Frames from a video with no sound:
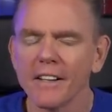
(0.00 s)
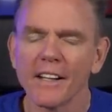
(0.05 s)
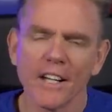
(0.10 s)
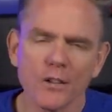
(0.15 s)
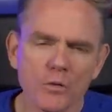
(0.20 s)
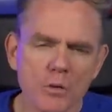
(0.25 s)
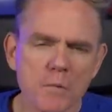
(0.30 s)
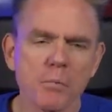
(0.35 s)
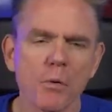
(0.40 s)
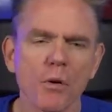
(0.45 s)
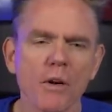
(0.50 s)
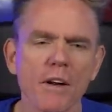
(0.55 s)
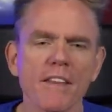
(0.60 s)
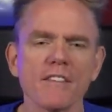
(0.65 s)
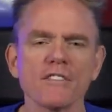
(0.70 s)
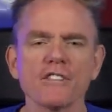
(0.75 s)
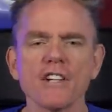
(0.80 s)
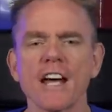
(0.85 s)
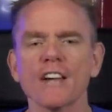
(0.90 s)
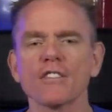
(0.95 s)
It's reported
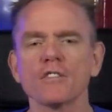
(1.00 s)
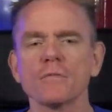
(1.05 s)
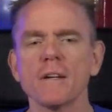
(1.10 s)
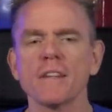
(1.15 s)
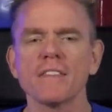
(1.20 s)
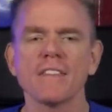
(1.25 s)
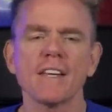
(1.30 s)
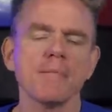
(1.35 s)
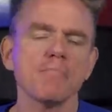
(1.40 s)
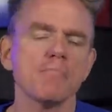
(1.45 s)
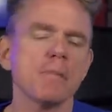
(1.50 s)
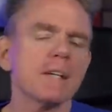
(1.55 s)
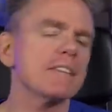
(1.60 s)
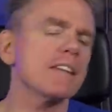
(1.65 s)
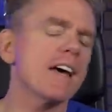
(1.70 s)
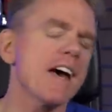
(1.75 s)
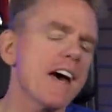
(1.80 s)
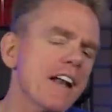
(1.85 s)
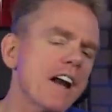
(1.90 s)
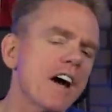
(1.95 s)
that Jack Smith then bit
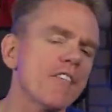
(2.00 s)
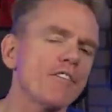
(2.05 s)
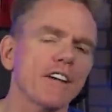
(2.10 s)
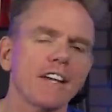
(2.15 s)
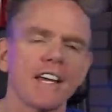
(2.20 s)
the head off a